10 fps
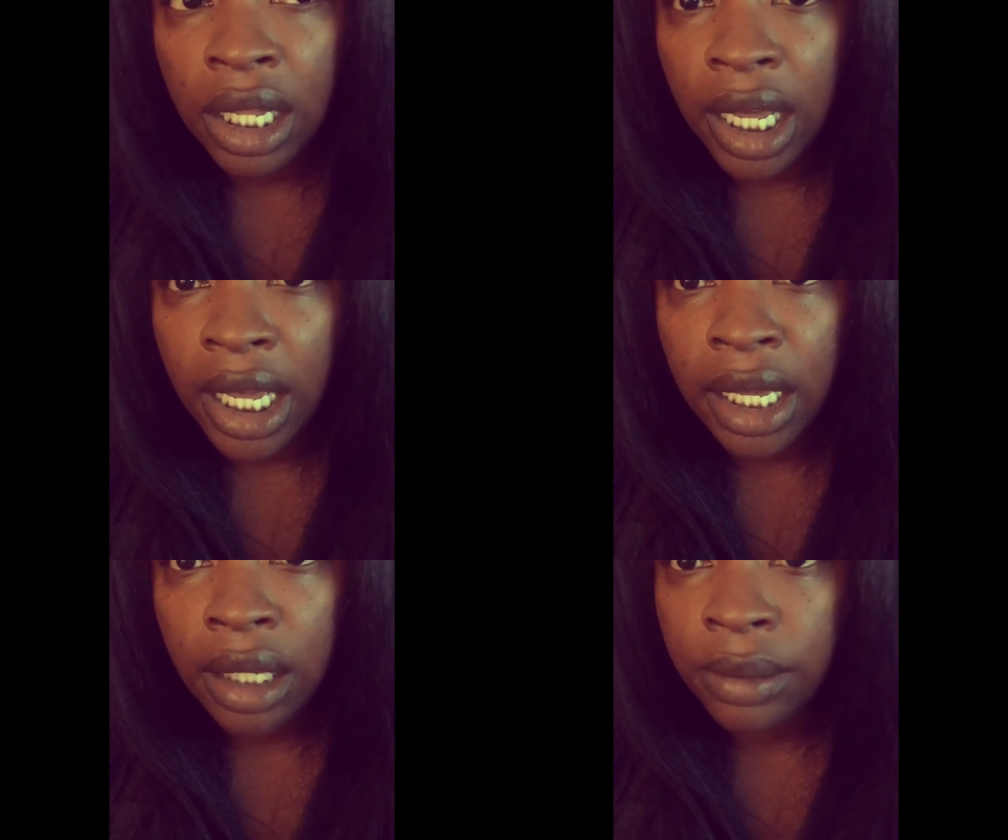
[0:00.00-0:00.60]

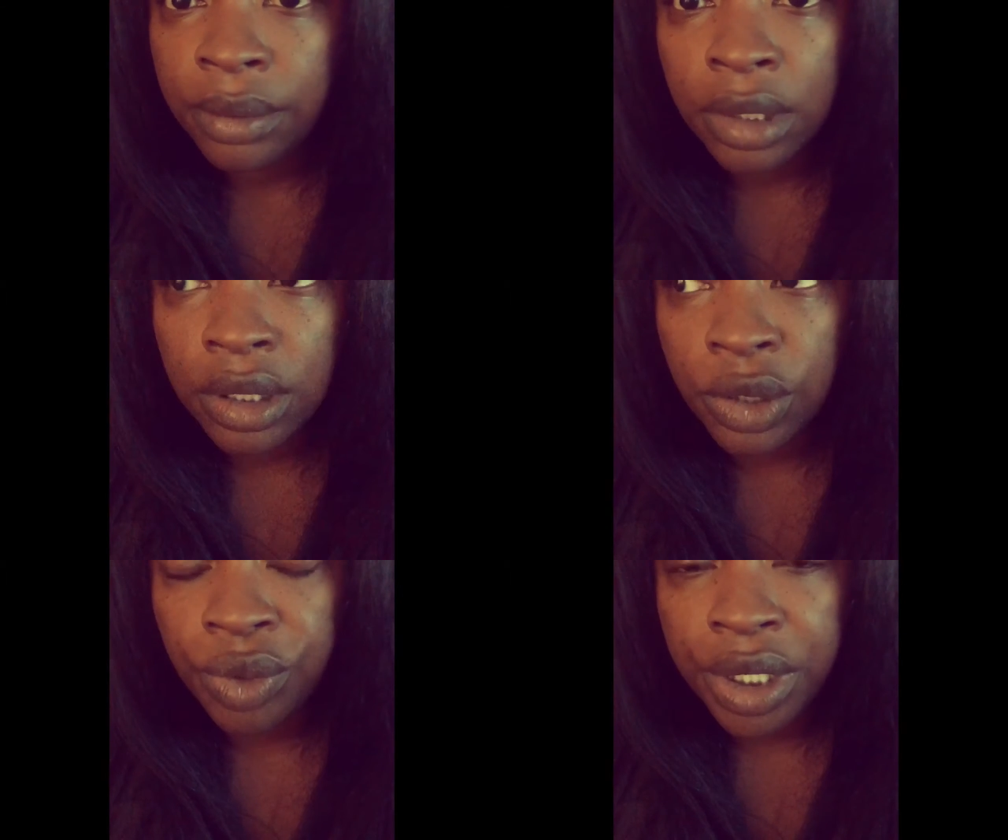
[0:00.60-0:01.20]
Like,
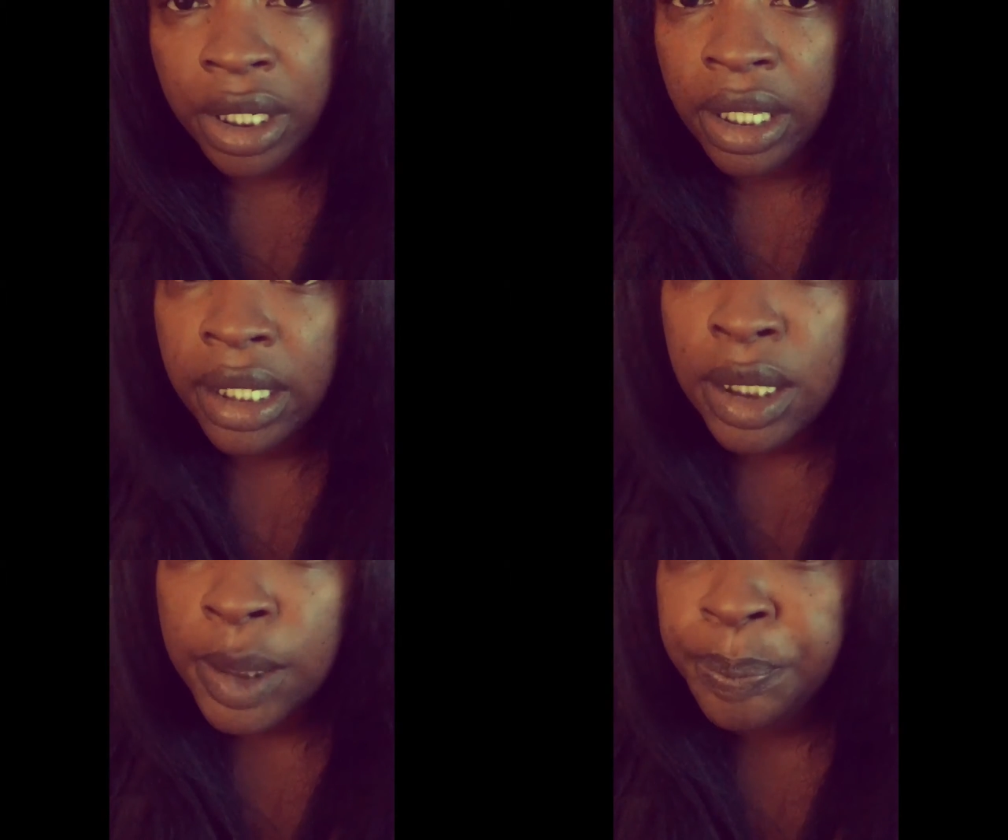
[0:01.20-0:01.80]
this is
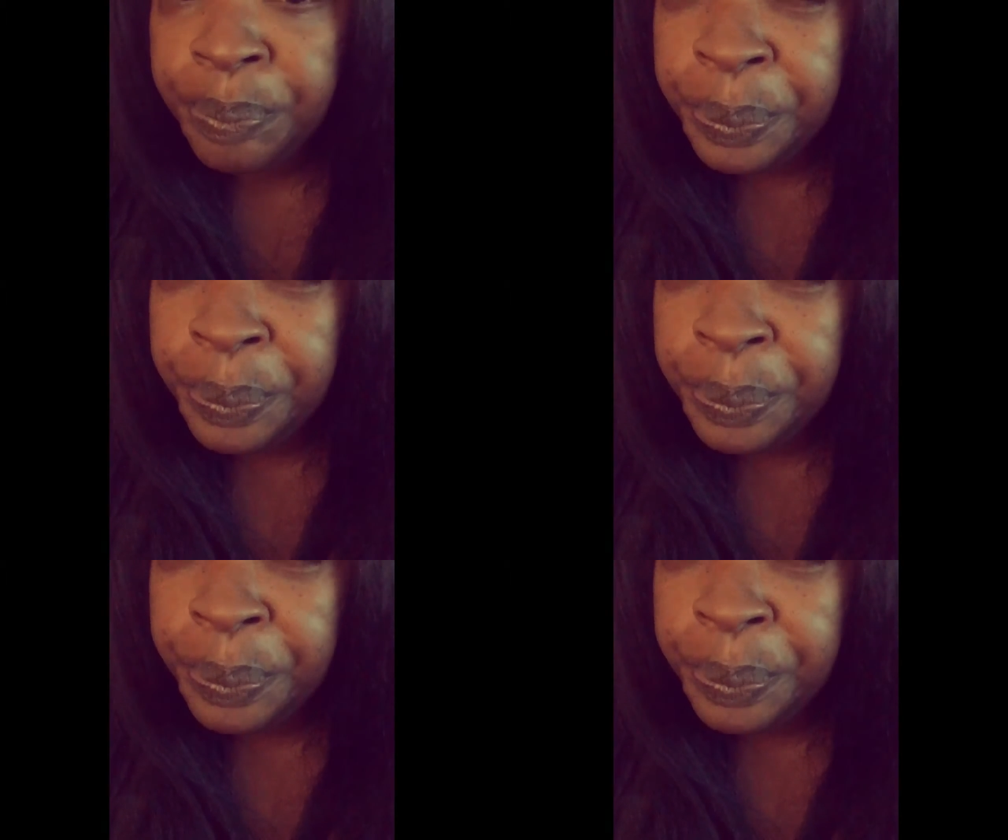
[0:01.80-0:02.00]
ridiculous.